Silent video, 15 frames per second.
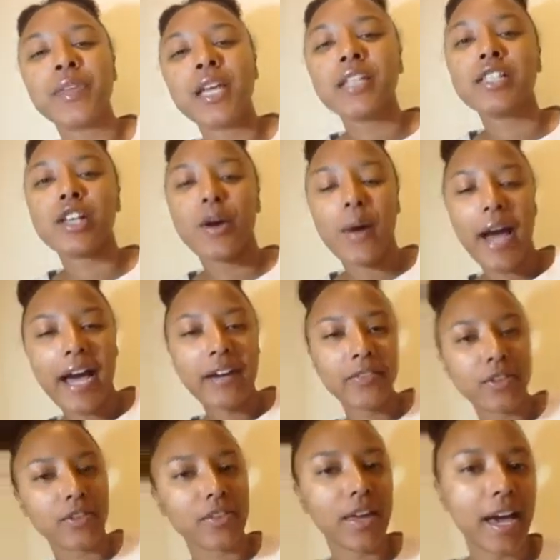So
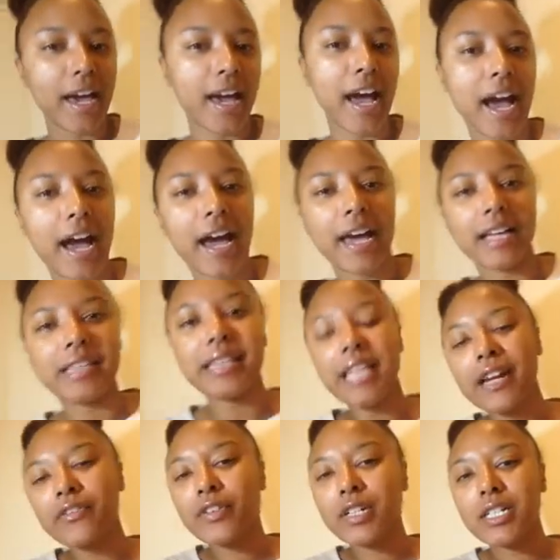after that, I
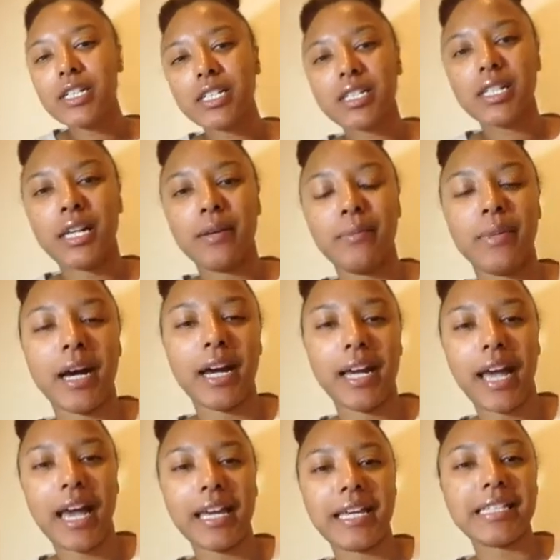leveraged my,
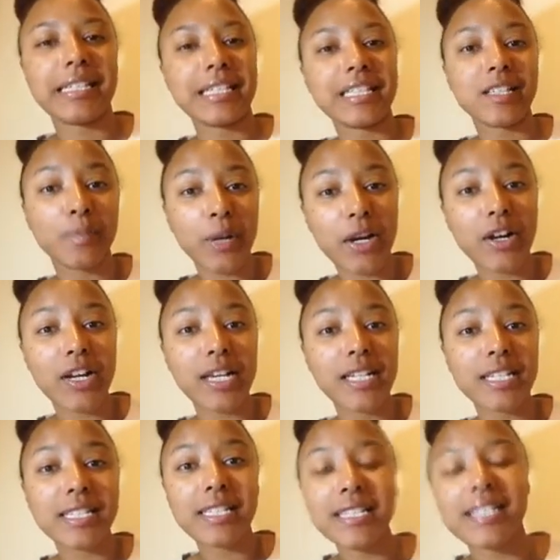
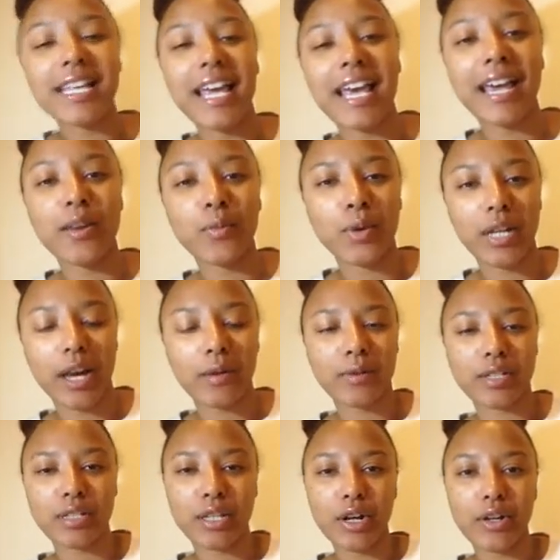experience and what I was
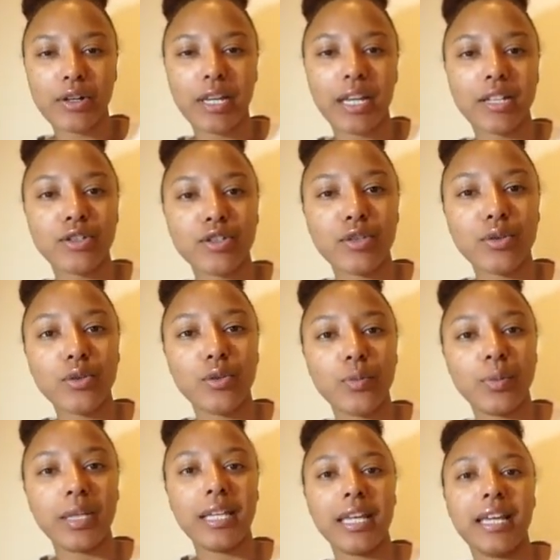learning to
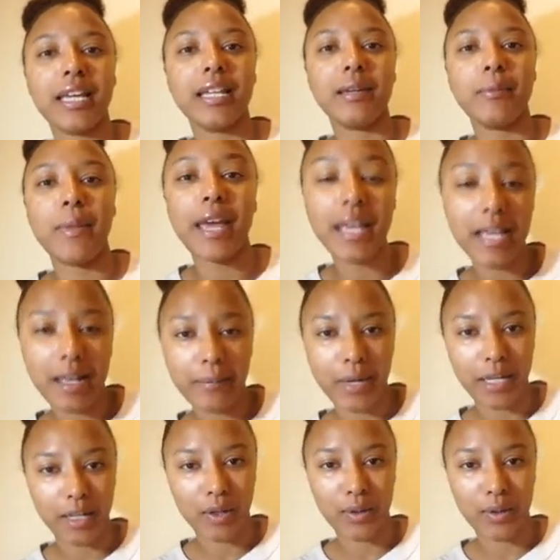begin making money